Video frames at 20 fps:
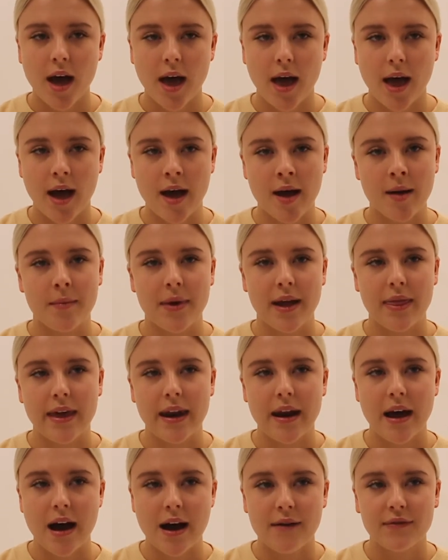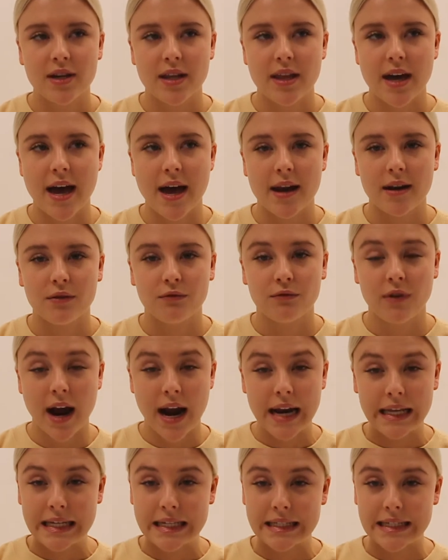And then after that,
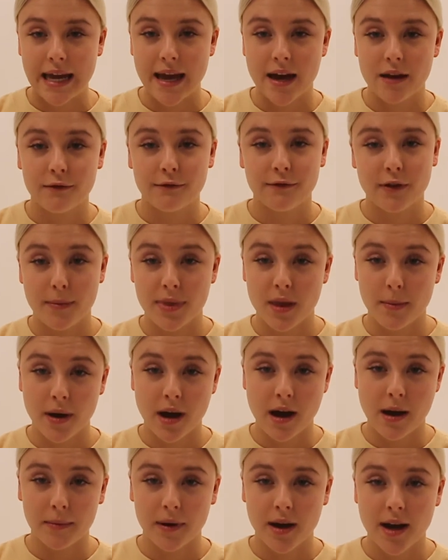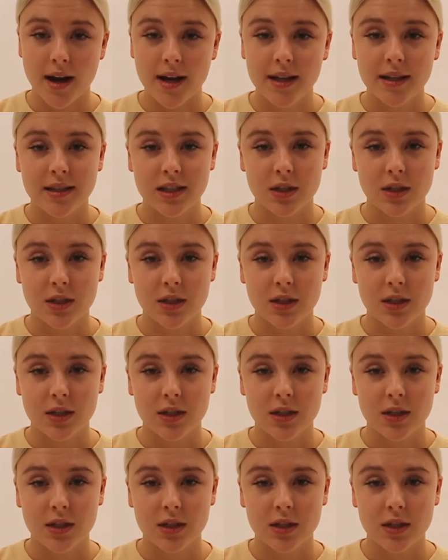writing it down from the palm cards,